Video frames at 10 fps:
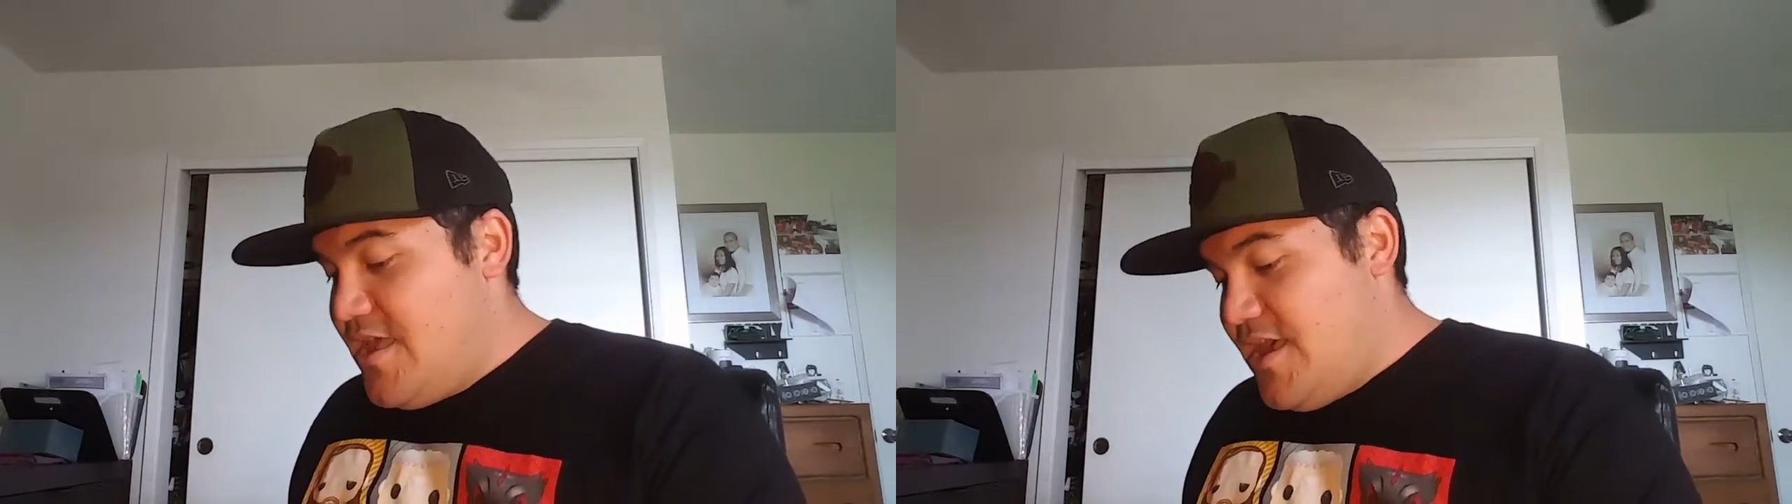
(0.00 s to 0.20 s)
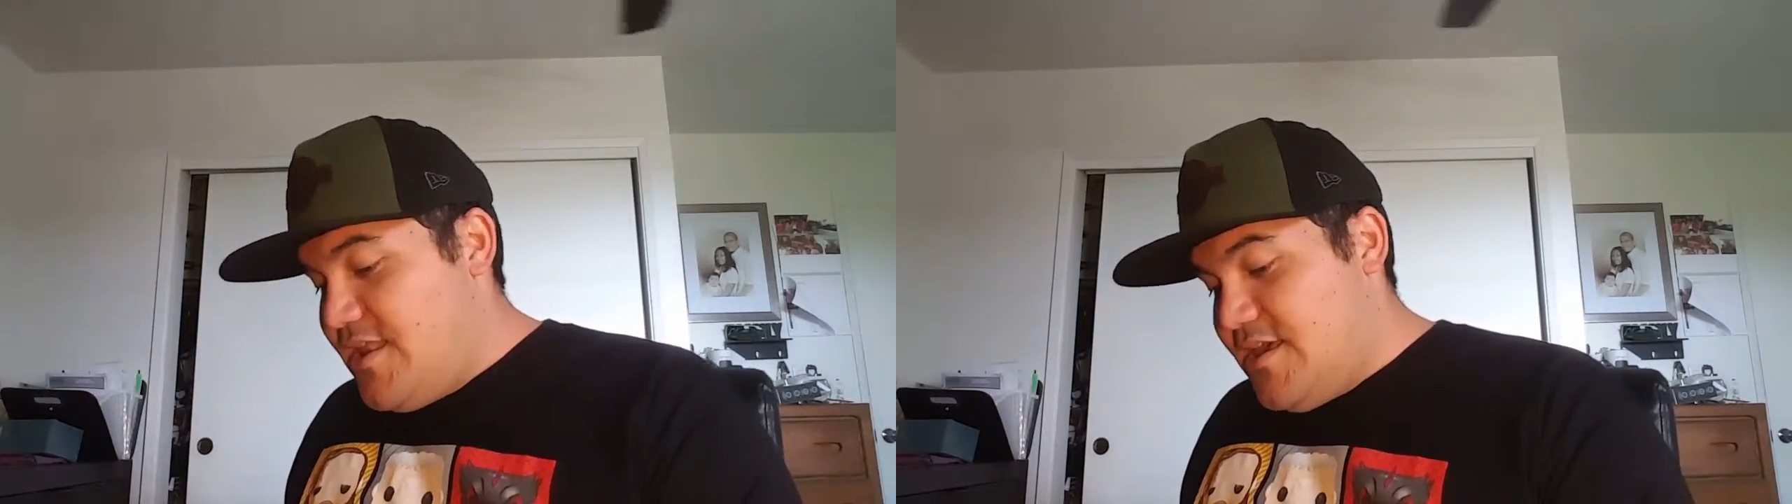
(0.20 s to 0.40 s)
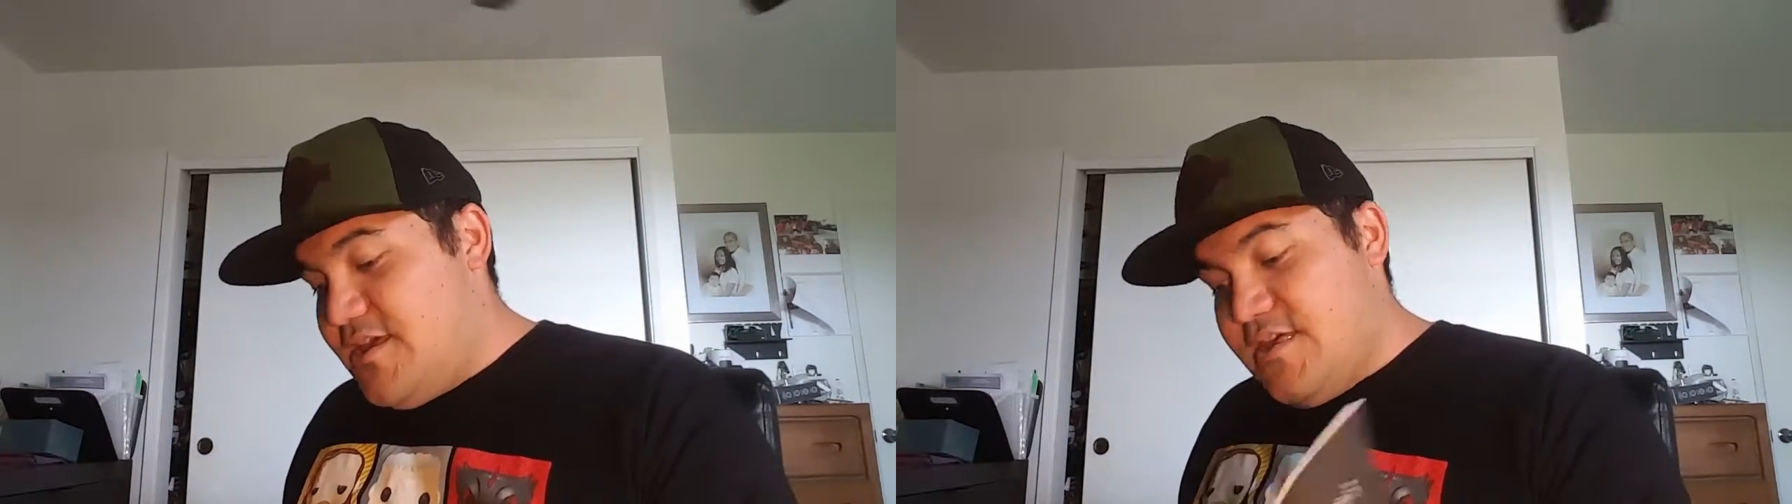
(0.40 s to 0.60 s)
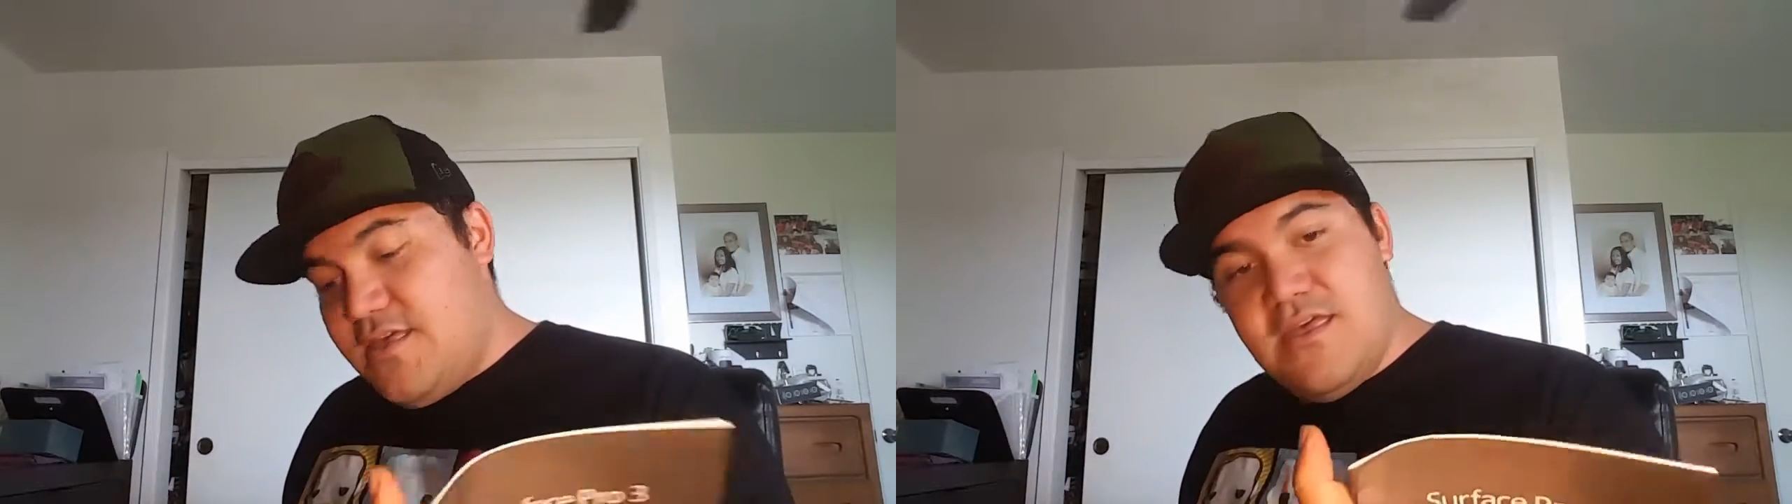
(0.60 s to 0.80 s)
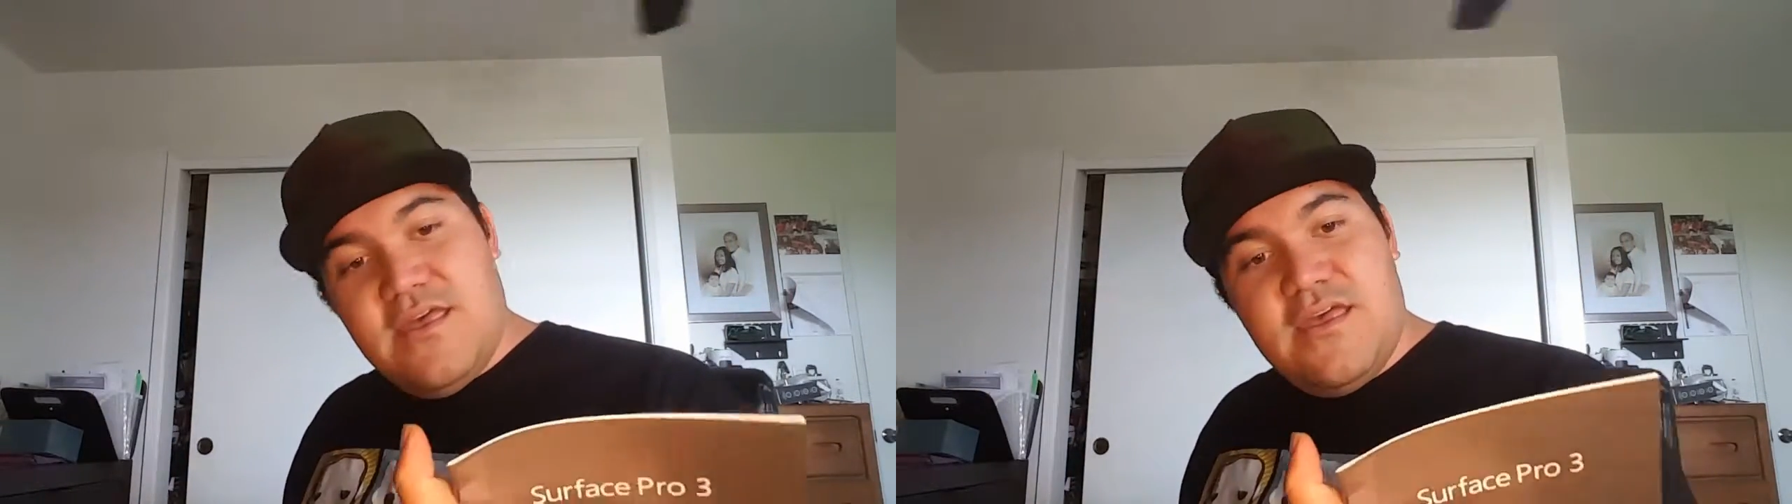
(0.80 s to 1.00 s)
And
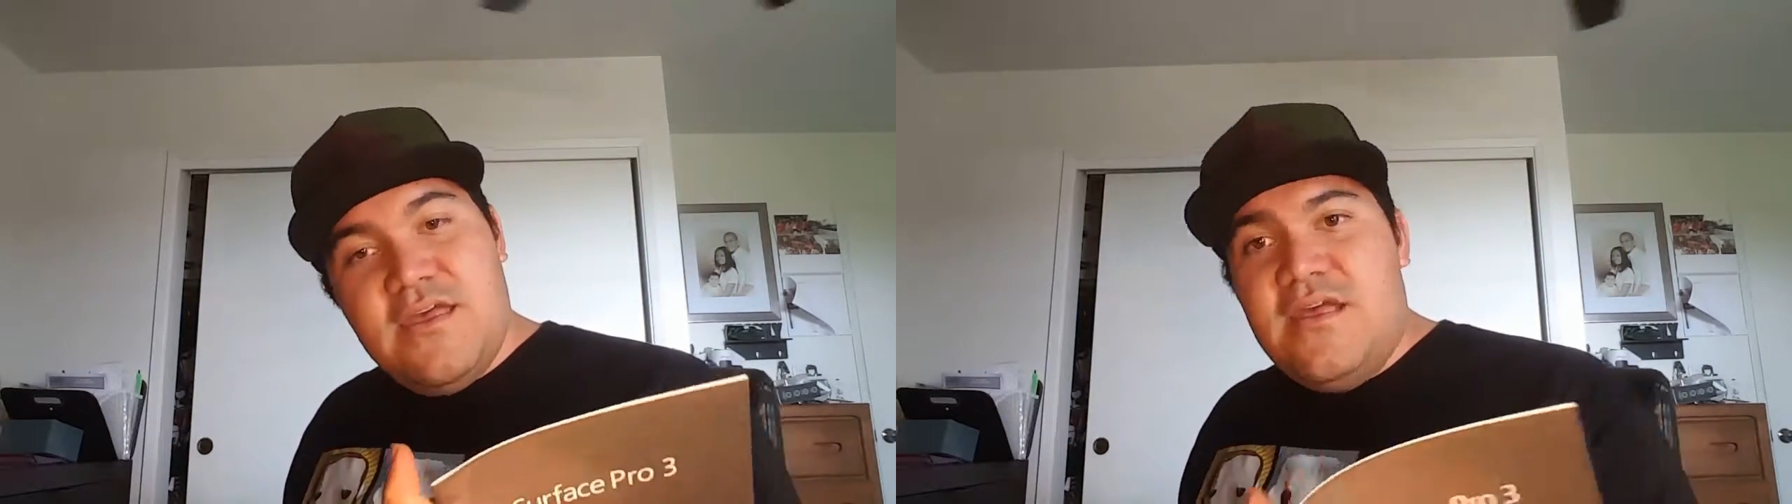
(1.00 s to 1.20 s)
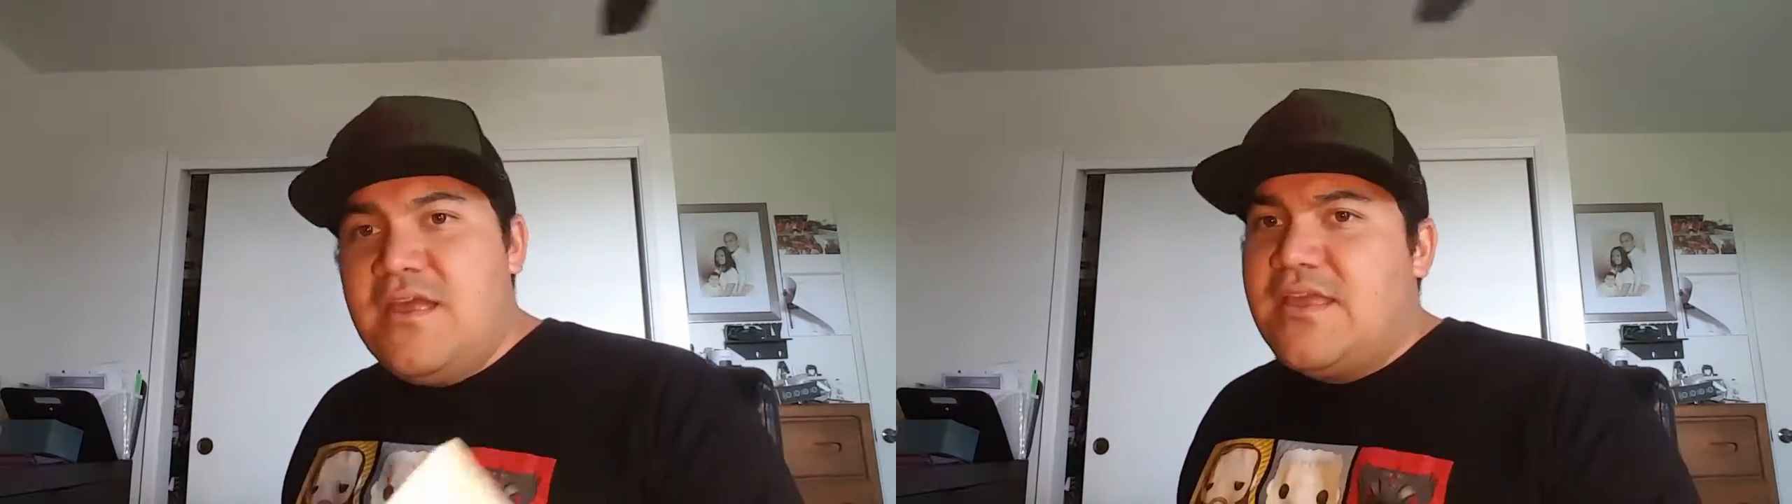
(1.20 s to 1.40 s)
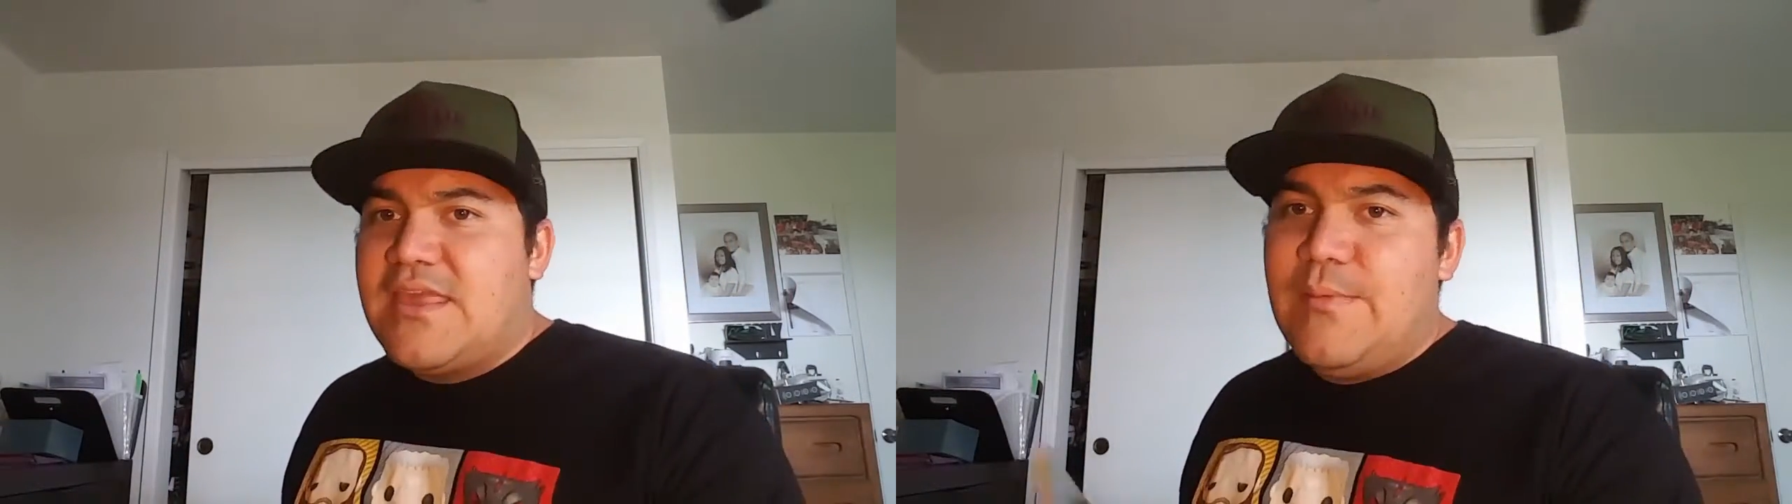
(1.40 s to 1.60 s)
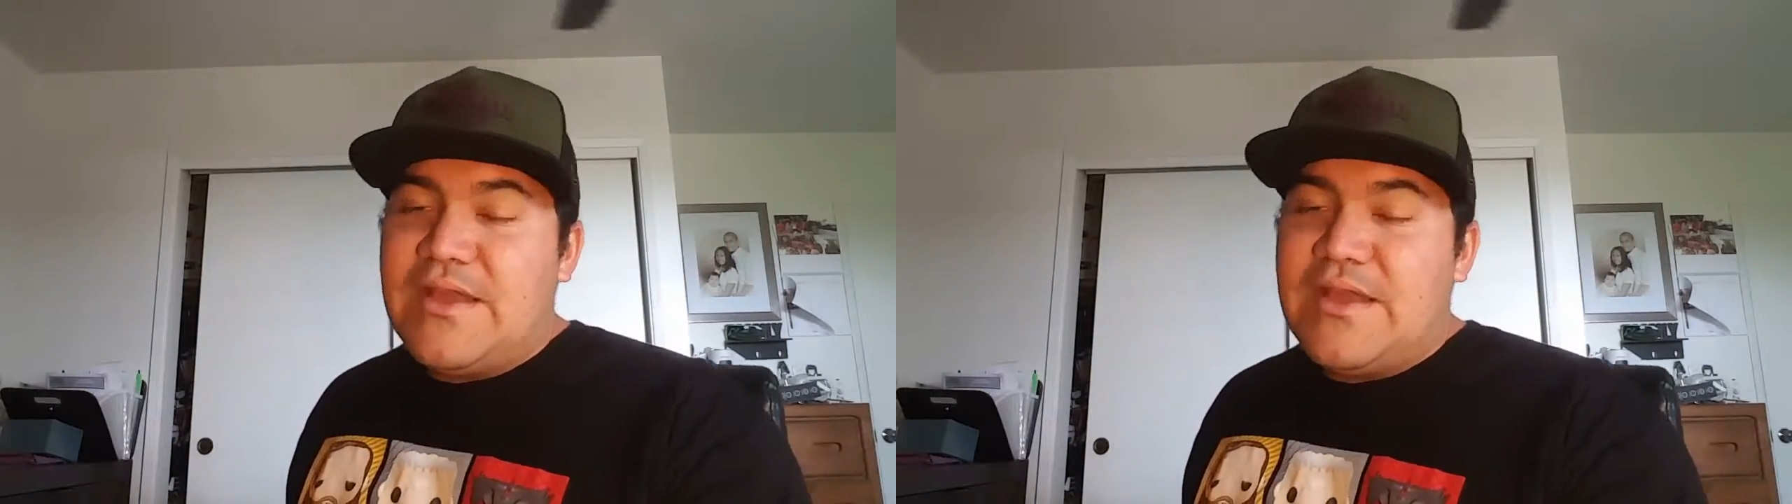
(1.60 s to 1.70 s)
give